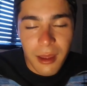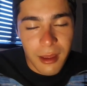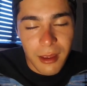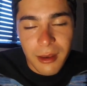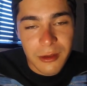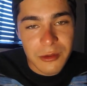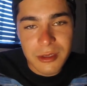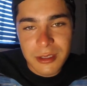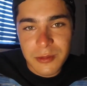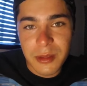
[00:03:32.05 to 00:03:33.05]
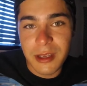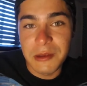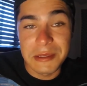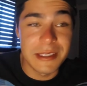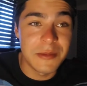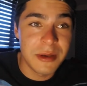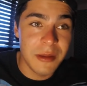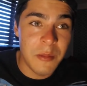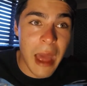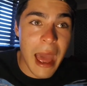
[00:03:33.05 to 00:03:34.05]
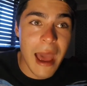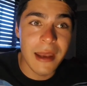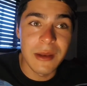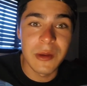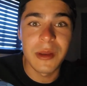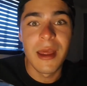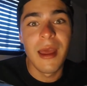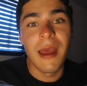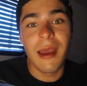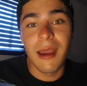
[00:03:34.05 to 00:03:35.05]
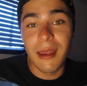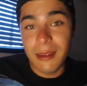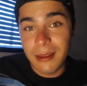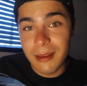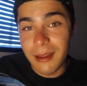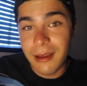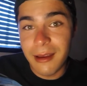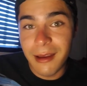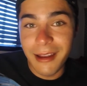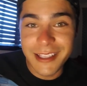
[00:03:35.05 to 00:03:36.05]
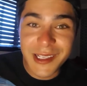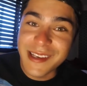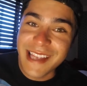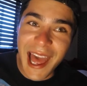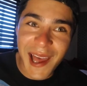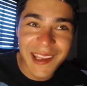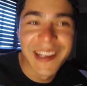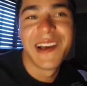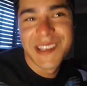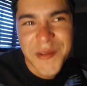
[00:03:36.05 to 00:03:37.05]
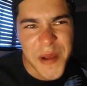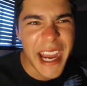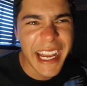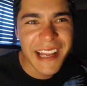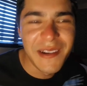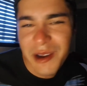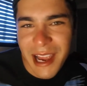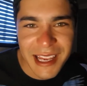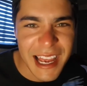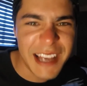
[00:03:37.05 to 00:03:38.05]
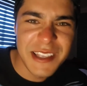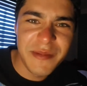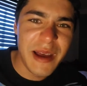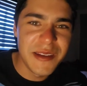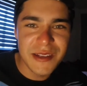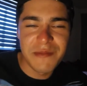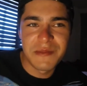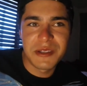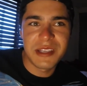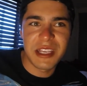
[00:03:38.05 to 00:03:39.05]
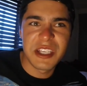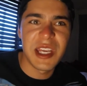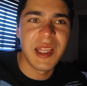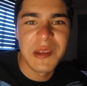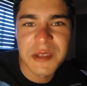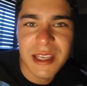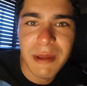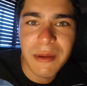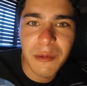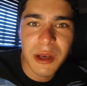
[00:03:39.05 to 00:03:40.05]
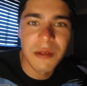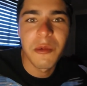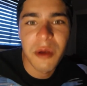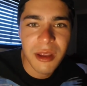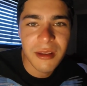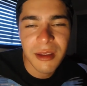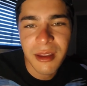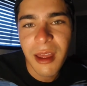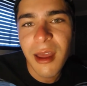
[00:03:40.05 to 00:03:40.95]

and it was just pretty bad, dude. And it turns out, as I'm waiting, or yeah, I'm just like chilling. It was like maybe 1 in the morning, I think.